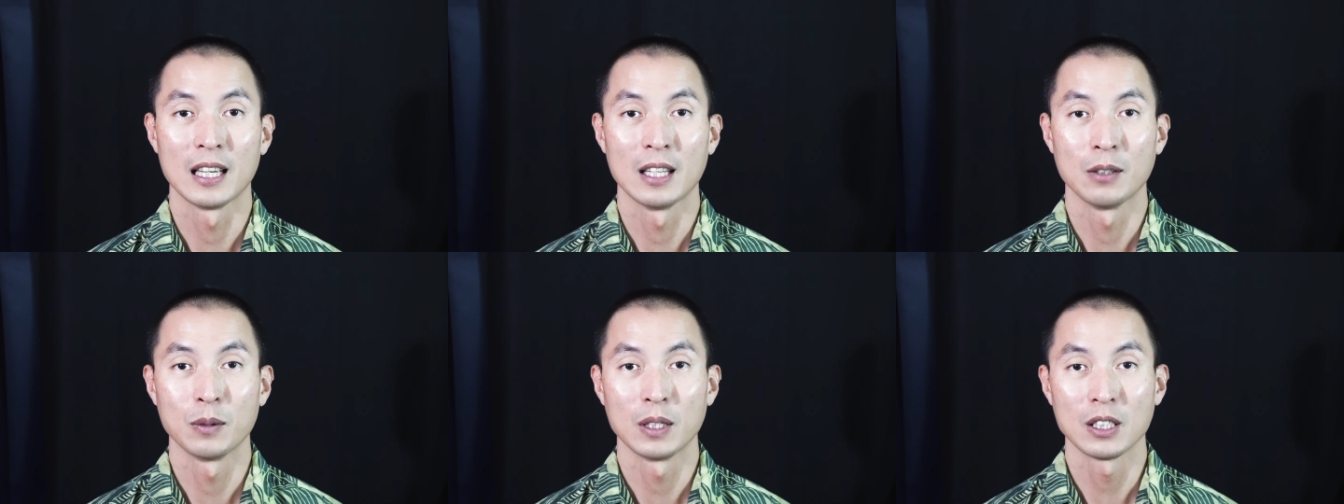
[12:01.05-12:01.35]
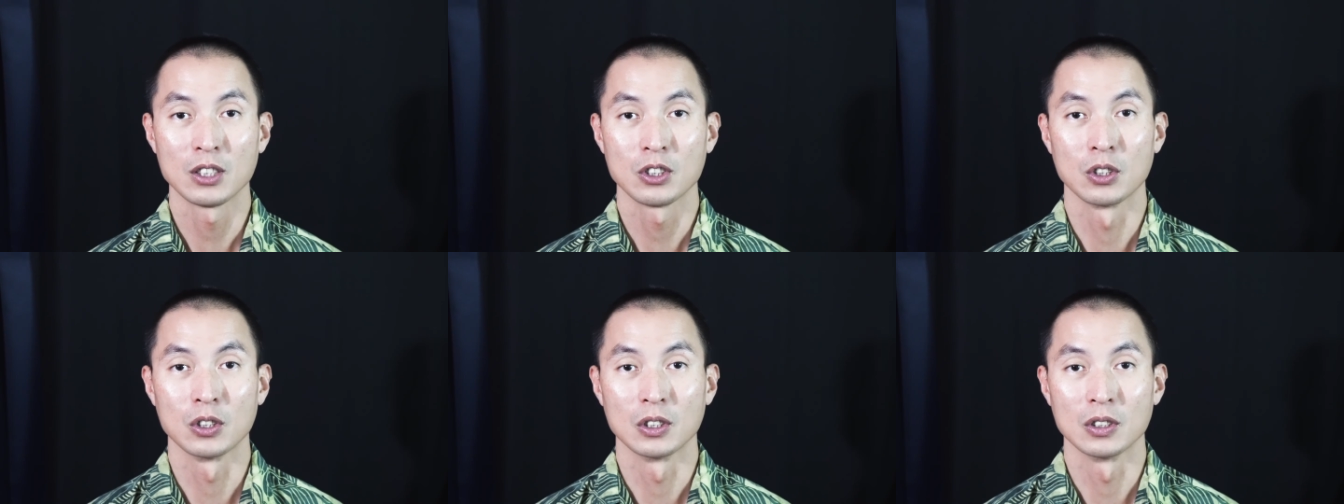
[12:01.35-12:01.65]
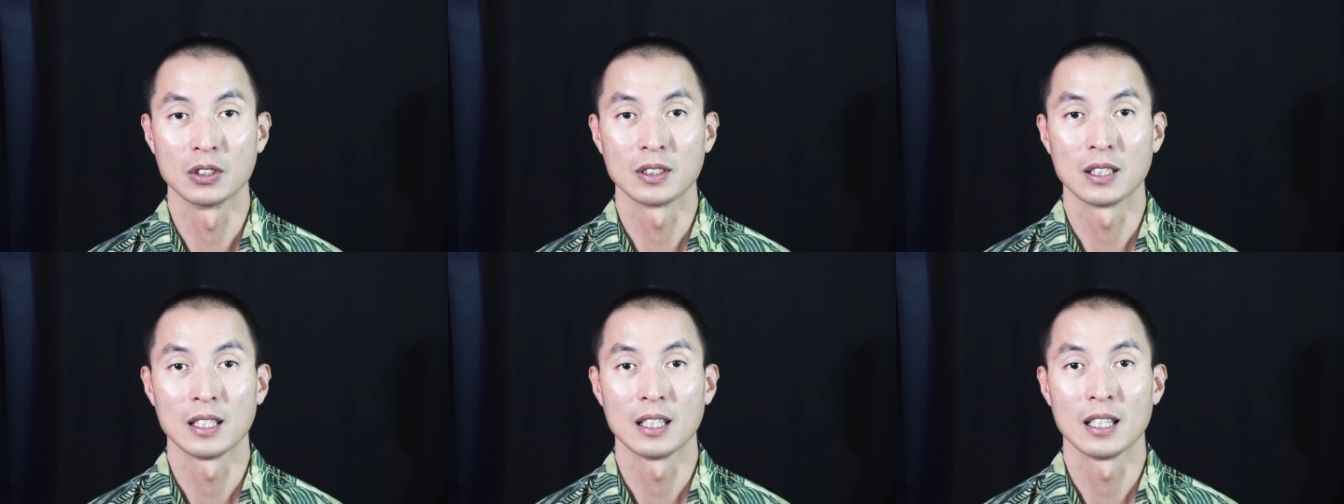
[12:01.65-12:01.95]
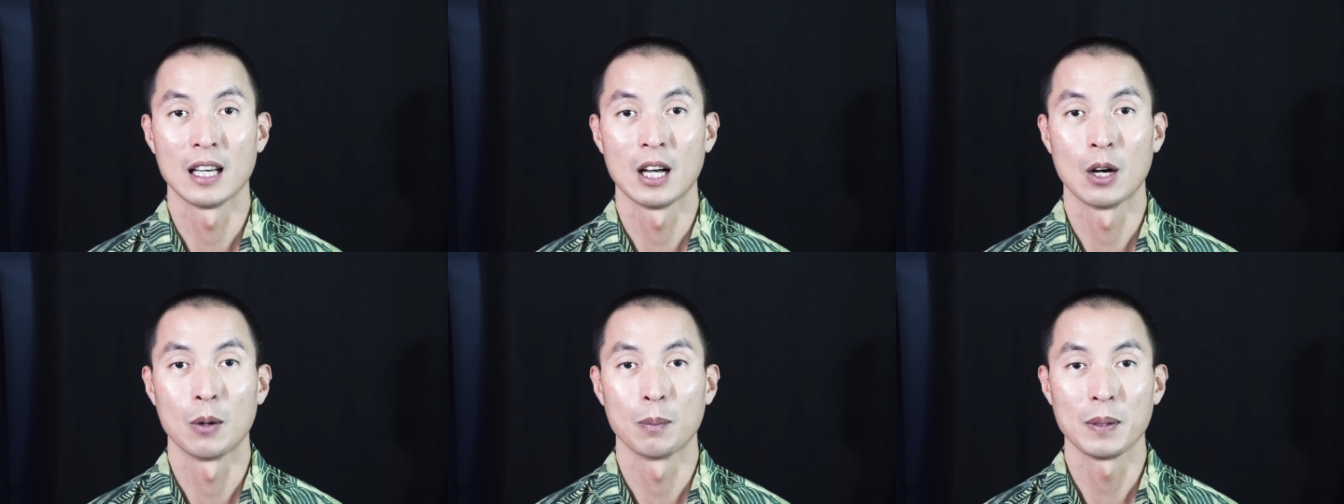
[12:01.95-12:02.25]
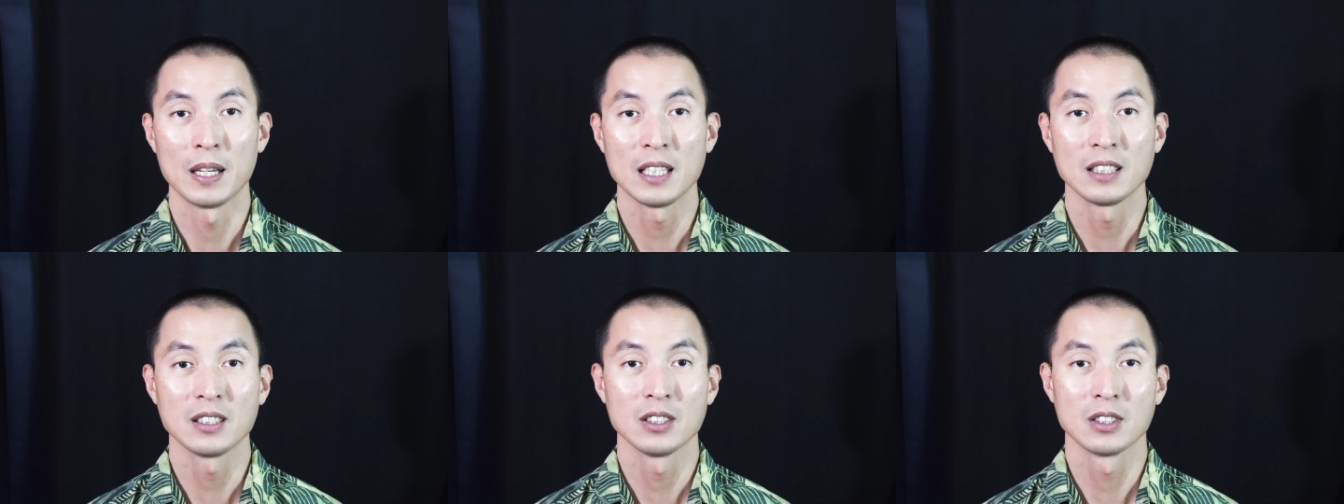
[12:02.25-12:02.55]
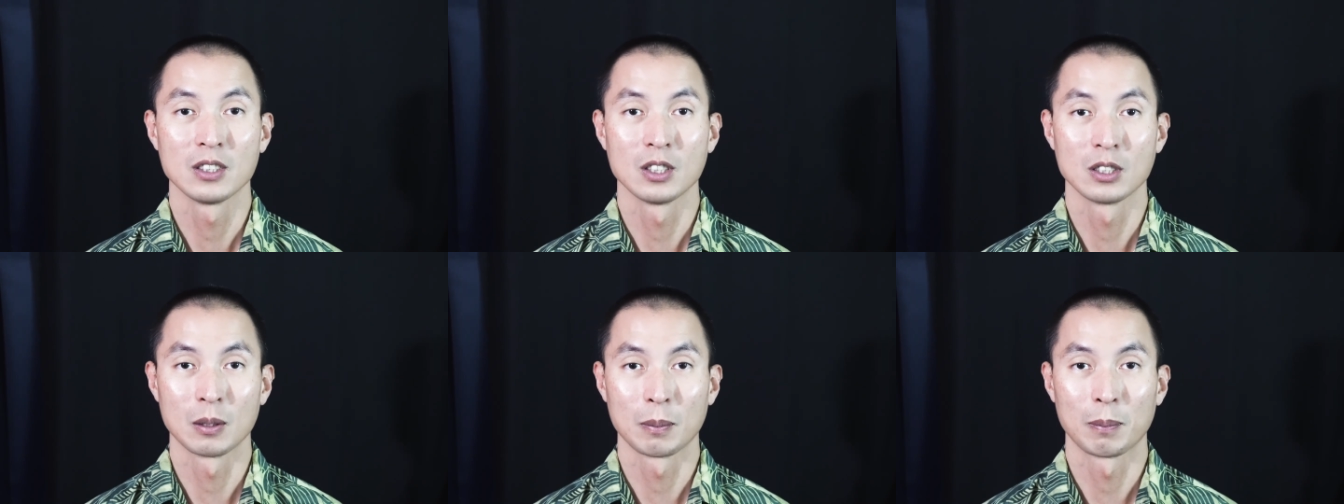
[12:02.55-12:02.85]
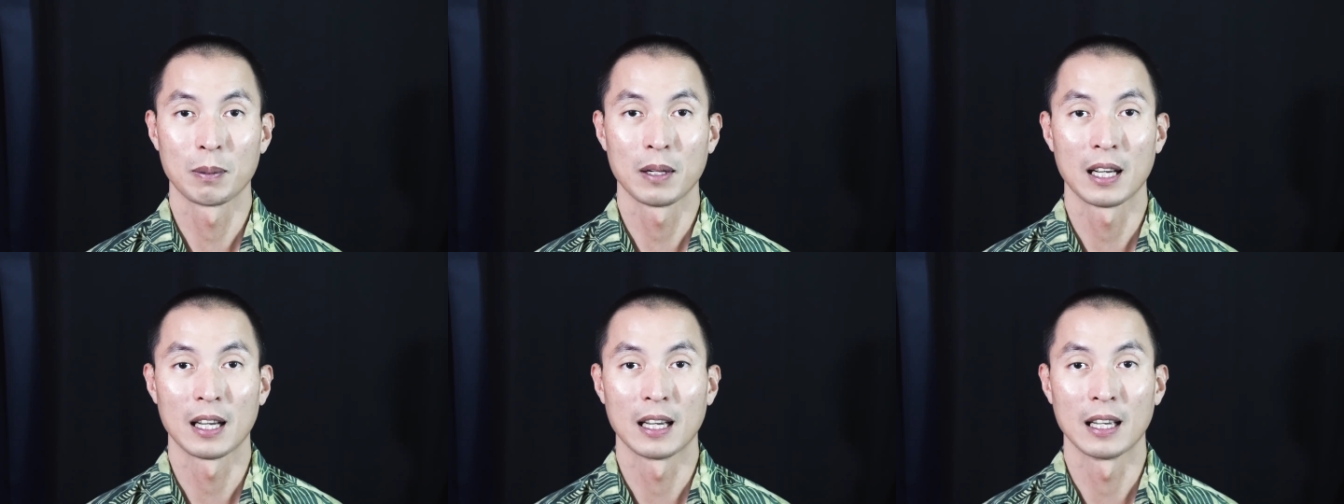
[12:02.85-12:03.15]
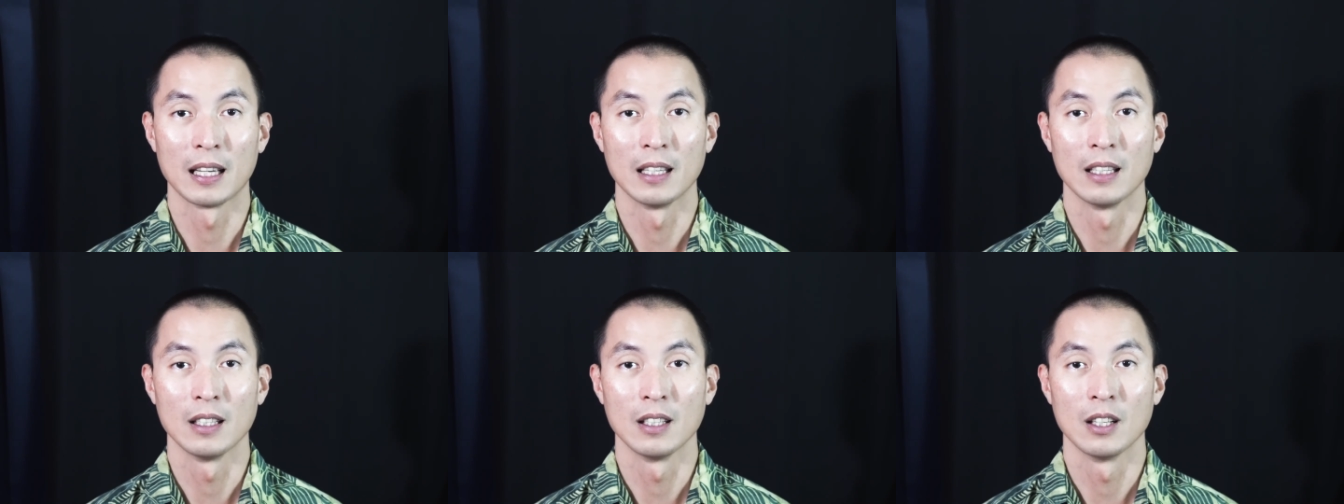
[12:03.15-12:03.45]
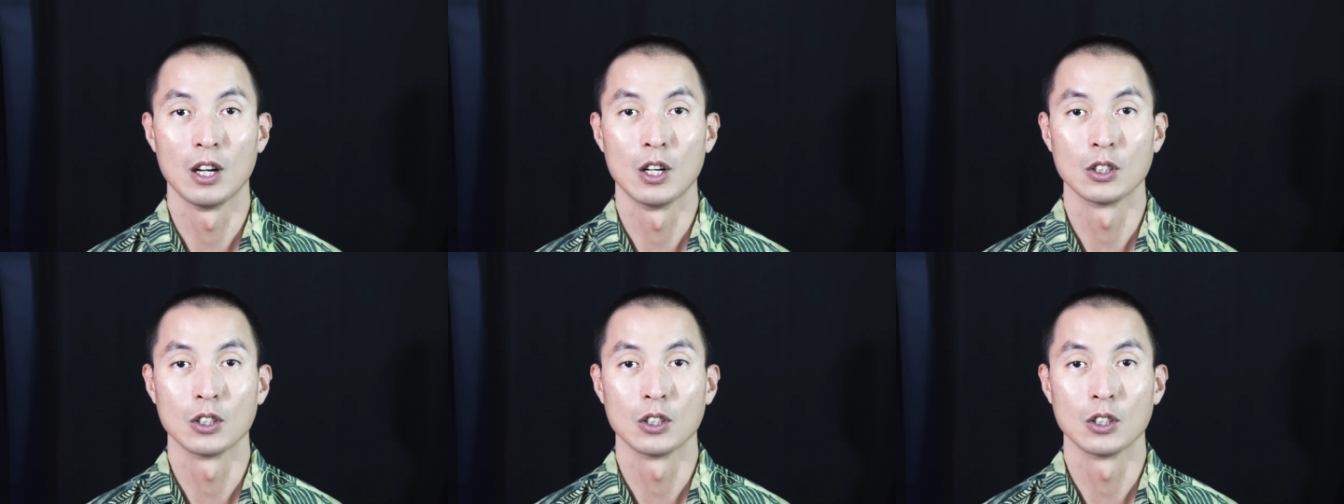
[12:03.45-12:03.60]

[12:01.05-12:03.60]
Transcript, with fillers: and renters outpaces the supply,